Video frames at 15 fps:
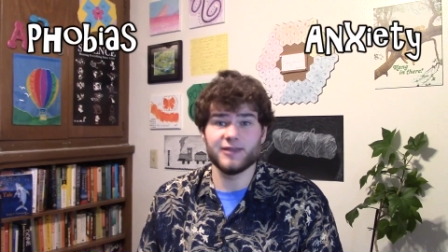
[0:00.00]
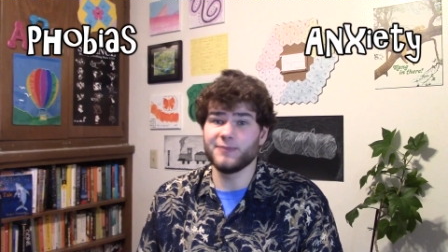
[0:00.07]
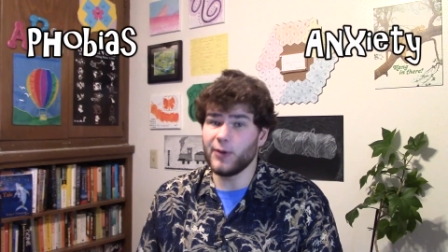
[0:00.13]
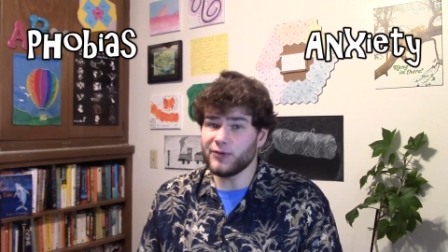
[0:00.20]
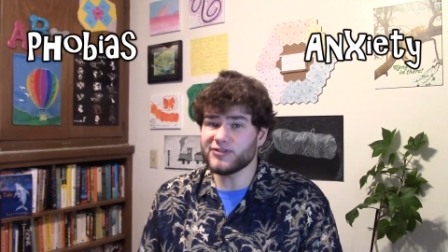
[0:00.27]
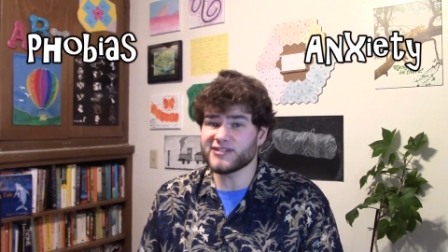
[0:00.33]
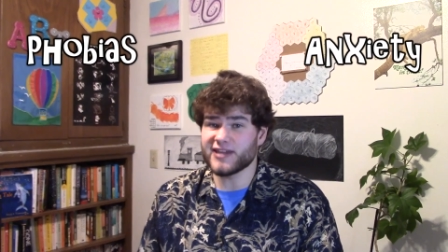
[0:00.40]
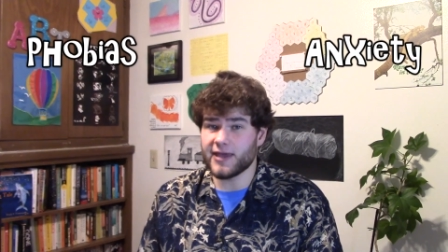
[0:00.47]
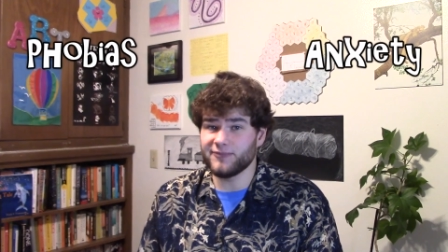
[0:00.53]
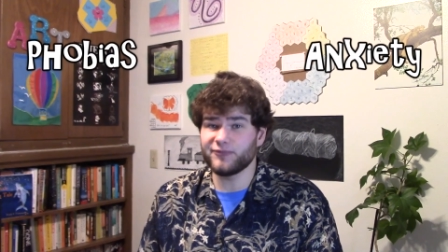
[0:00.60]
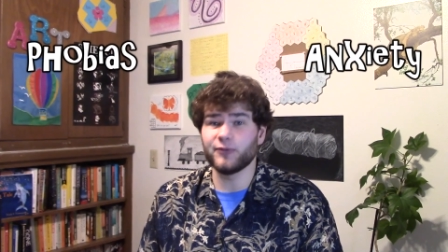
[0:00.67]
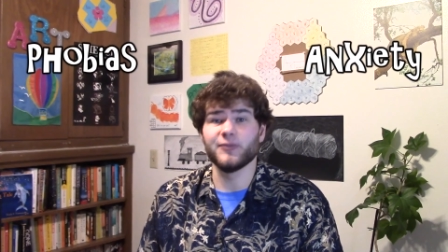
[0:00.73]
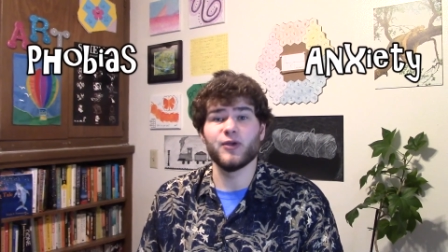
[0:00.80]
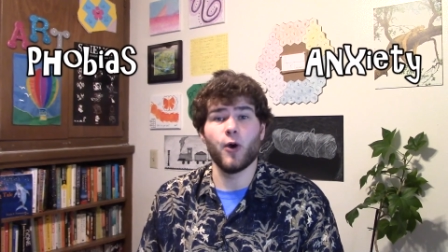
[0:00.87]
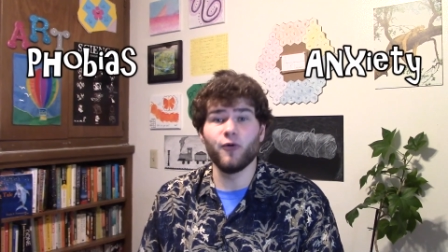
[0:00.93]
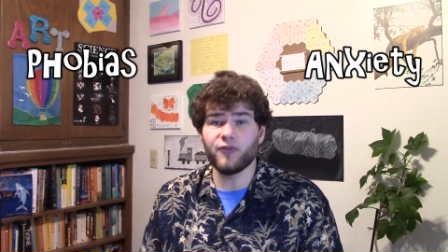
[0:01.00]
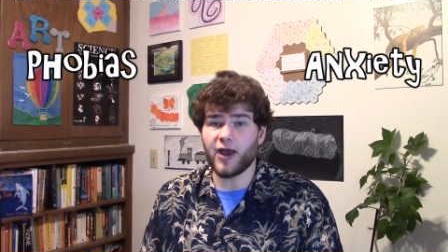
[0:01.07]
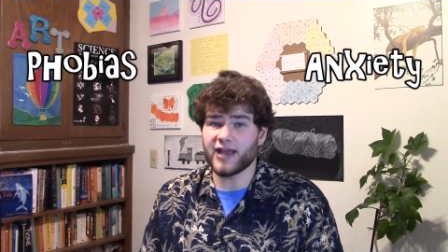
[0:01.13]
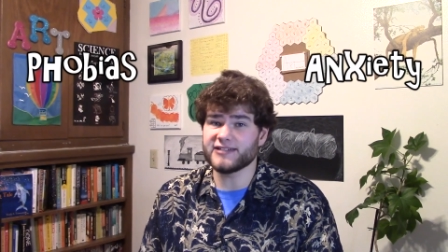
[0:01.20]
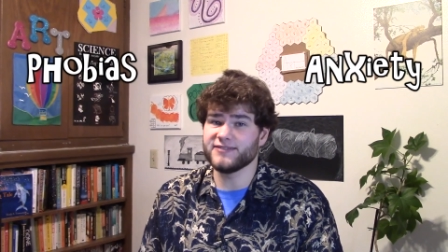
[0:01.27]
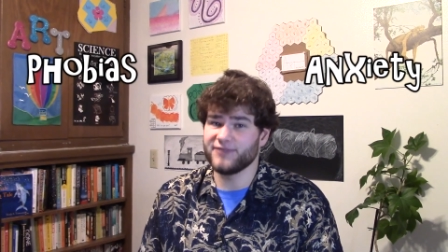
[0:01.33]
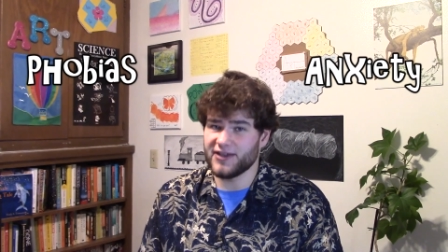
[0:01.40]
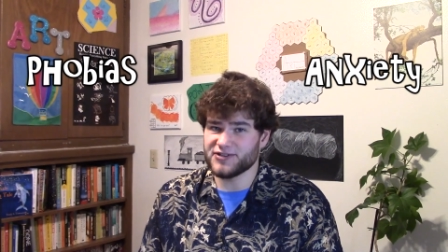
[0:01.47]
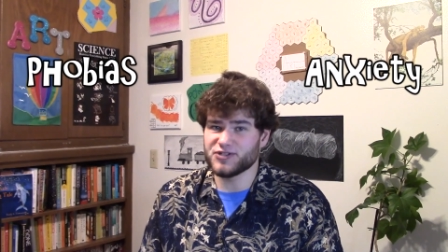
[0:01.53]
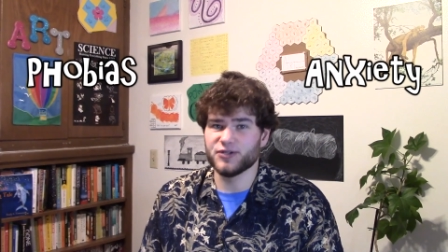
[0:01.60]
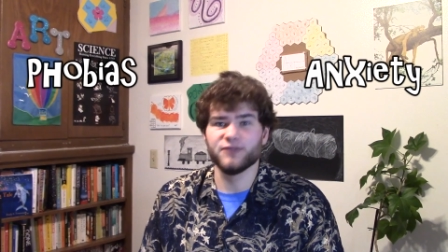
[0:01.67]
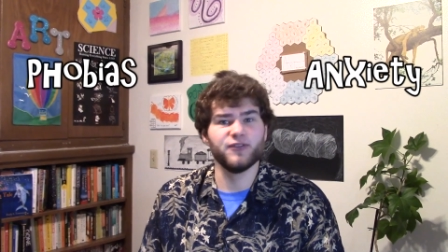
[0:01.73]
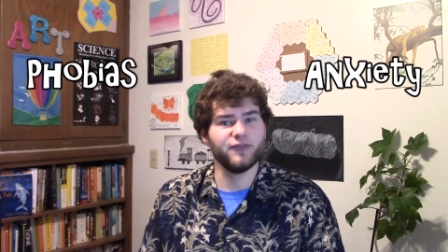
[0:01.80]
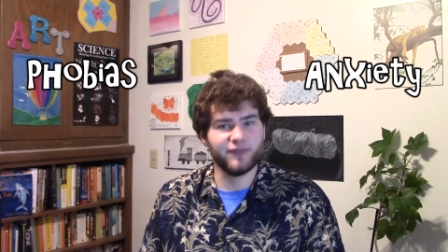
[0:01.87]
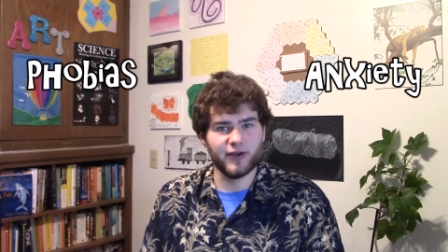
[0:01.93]
both stem from the overactivation
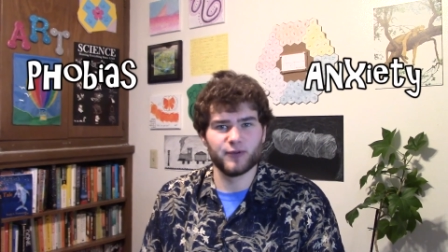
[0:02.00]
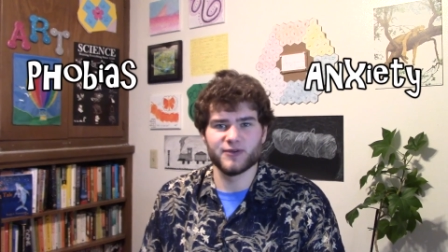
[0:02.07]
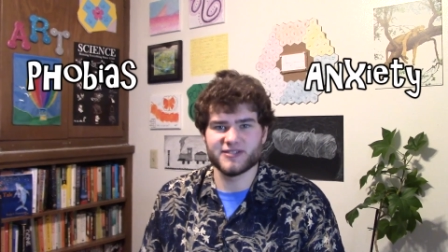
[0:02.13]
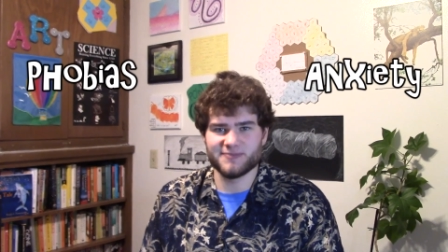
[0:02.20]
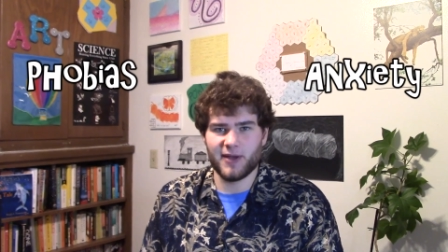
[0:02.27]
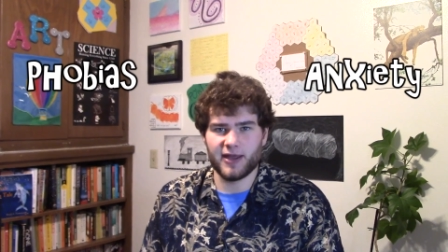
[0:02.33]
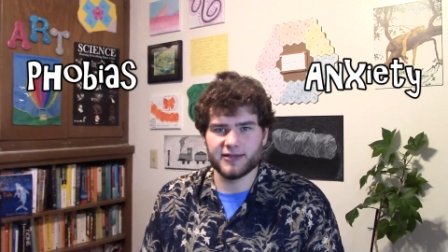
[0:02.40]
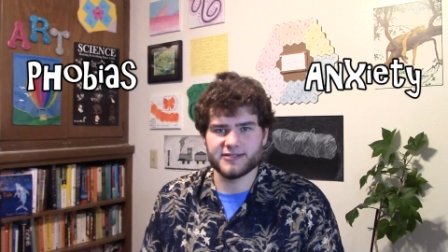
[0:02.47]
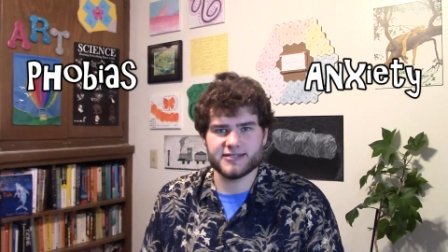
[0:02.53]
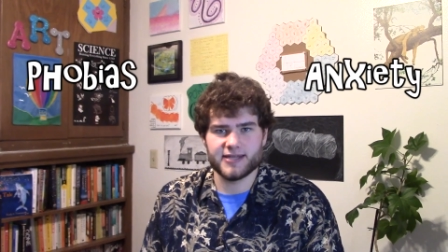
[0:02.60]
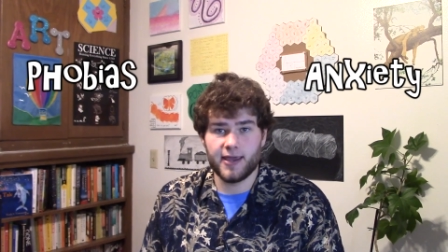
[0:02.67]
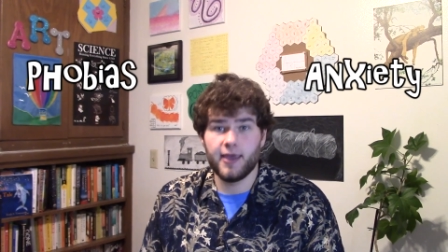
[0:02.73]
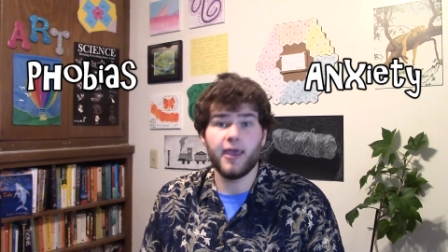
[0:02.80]
of the fear response.